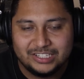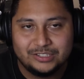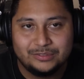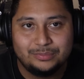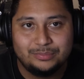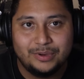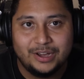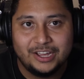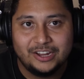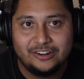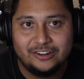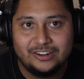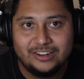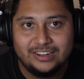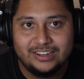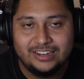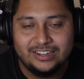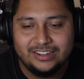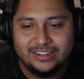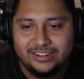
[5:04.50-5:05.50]
the spider
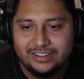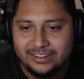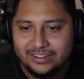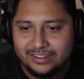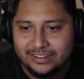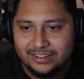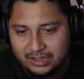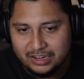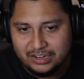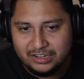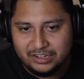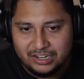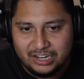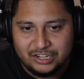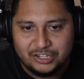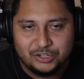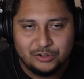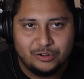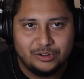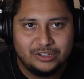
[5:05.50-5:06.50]
lily.
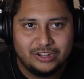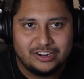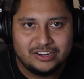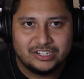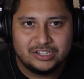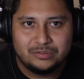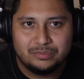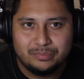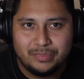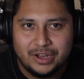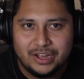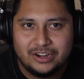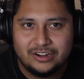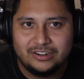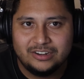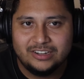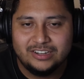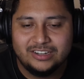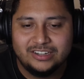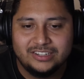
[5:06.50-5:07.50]
They show a lot of
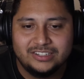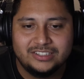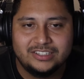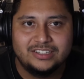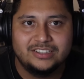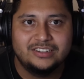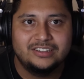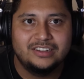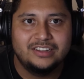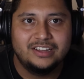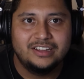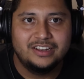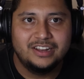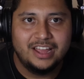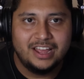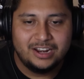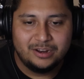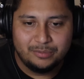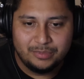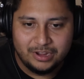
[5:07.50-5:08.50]
spider lilies in
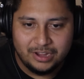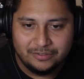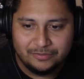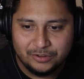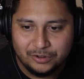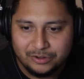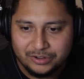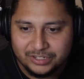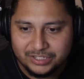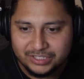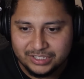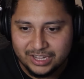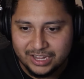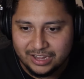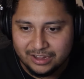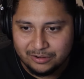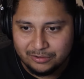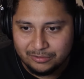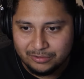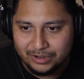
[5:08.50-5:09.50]
anime. I've noticed
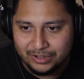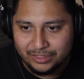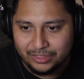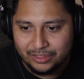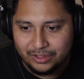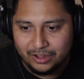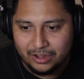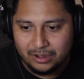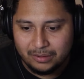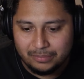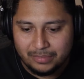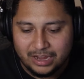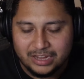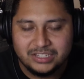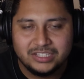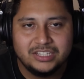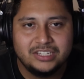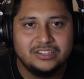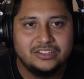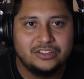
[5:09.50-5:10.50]
that with
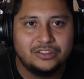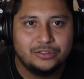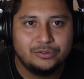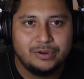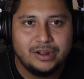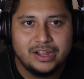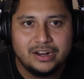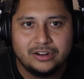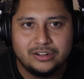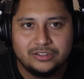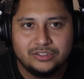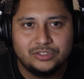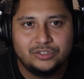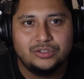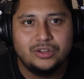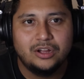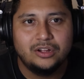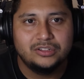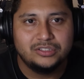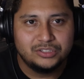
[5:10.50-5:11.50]
I seen a thread on
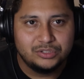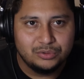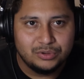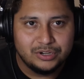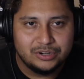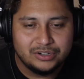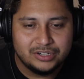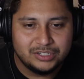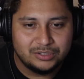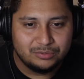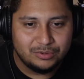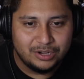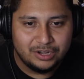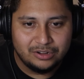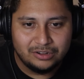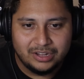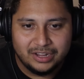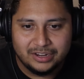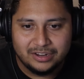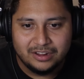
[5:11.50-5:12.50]
Twitter as
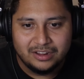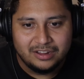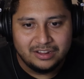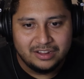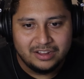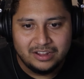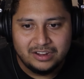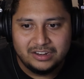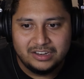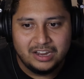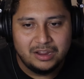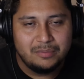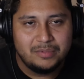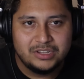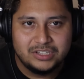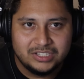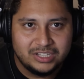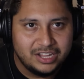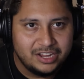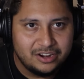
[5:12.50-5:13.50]
well. Like
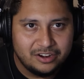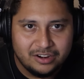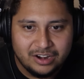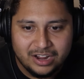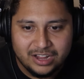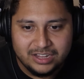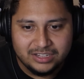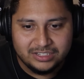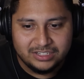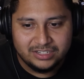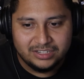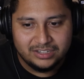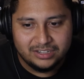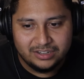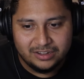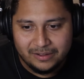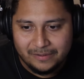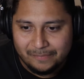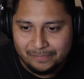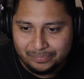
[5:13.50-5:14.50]
Demon Slayer has
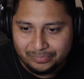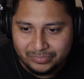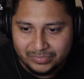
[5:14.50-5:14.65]
it.